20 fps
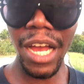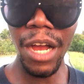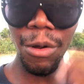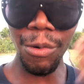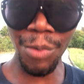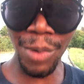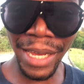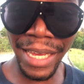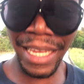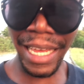
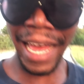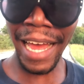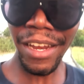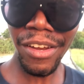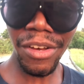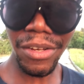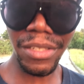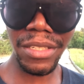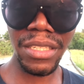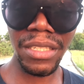we
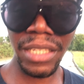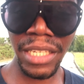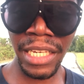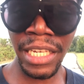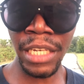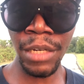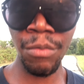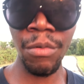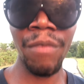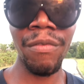cannot
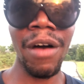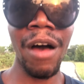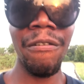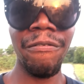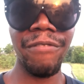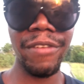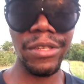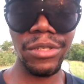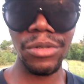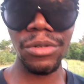see with our
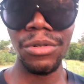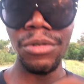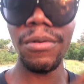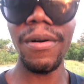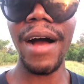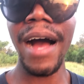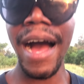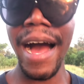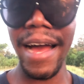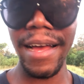physical
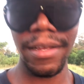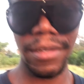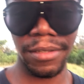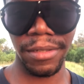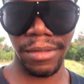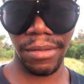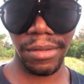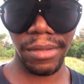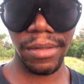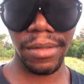
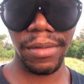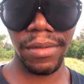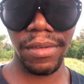eyes.